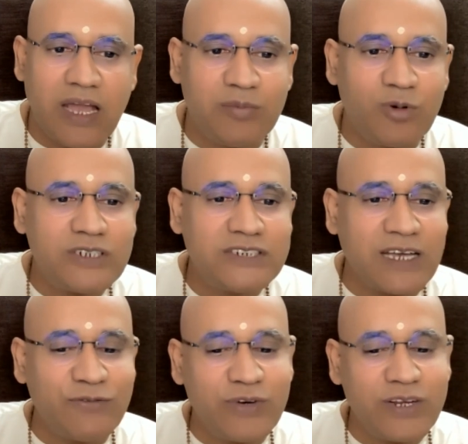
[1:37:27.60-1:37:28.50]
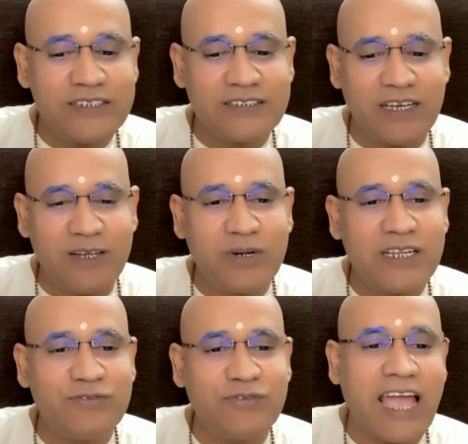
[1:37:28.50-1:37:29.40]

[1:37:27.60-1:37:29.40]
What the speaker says: I'm not suffering, sir, but if